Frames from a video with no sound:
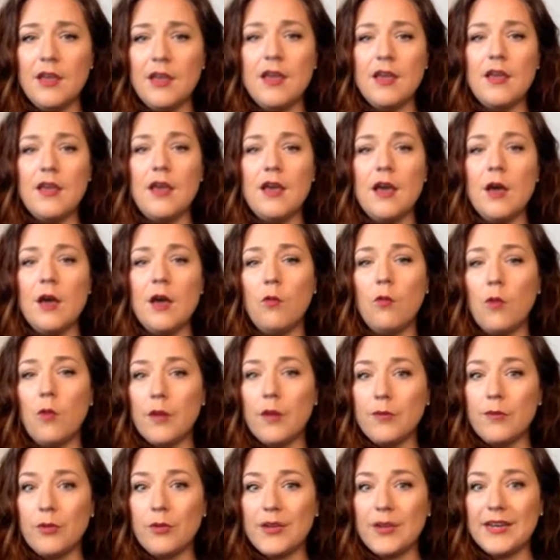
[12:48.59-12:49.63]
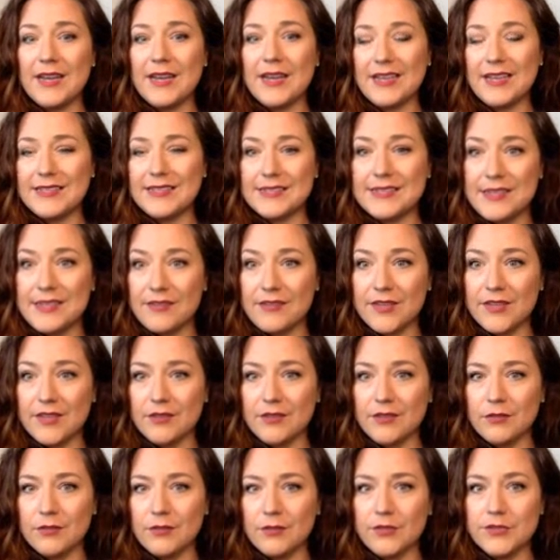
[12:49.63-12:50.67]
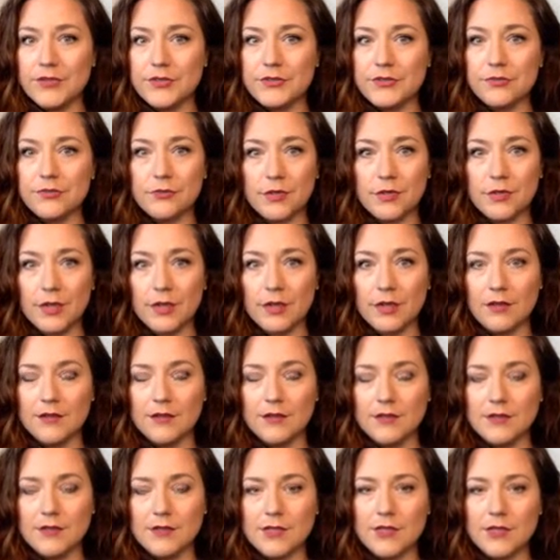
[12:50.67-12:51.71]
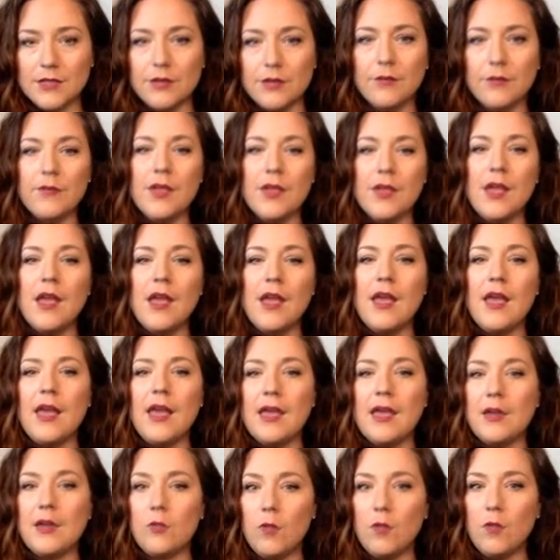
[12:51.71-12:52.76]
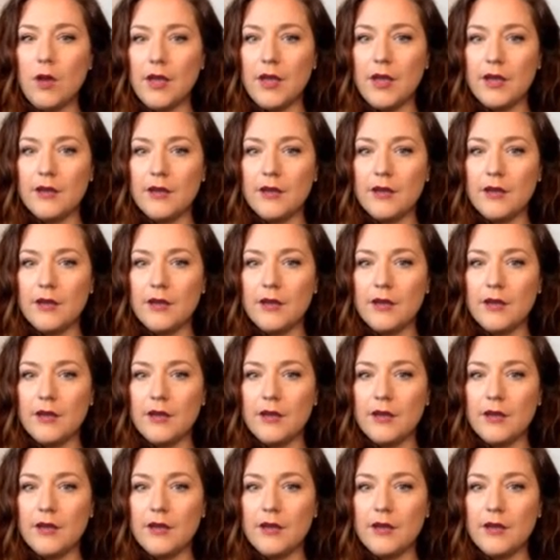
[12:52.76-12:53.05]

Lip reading: a 1.97, which is really close to 2, and a 1.